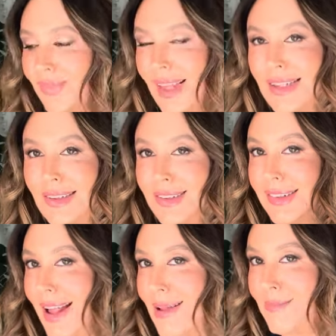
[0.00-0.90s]
It's a
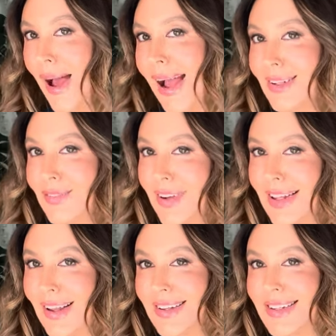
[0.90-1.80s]
jam-packed
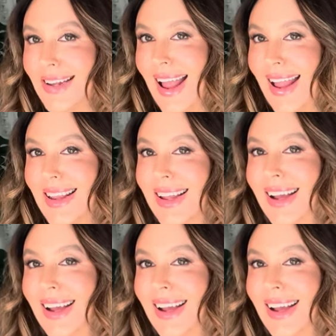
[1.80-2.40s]
video today.